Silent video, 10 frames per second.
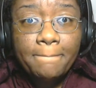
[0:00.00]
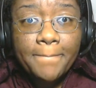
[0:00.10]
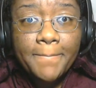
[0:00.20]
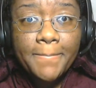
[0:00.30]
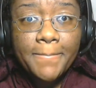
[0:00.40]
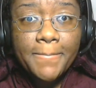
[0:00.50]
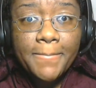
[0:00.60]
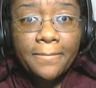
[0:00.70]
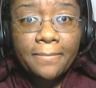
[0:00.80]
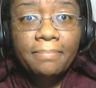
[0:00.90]

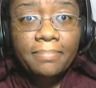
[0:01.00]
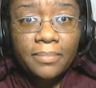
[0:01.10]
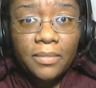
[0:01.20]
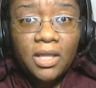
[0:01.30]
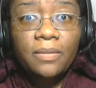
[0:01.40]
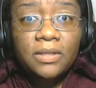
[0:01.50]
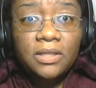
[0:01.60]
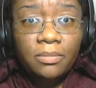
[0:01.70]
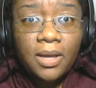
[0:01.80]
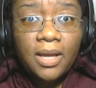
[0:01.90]
Ah. It was
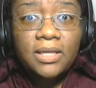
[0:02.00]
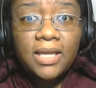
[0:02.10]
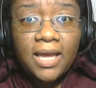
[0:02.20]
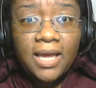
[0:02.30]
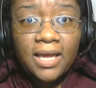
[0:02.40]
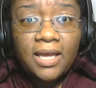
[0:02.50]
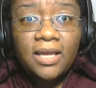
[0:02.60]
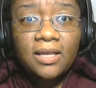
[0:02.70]
on Monday.